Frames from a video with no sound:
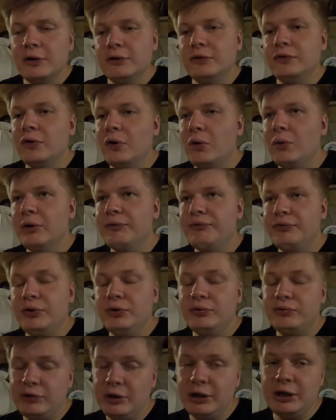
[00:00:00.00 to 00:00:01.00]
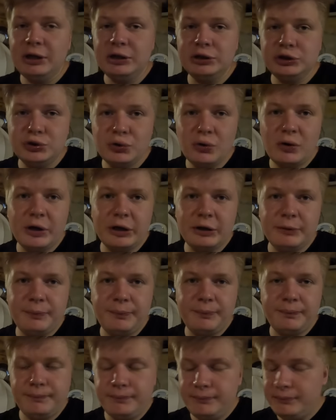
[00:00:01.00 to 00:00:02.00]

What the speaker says: So if you did enjoy it,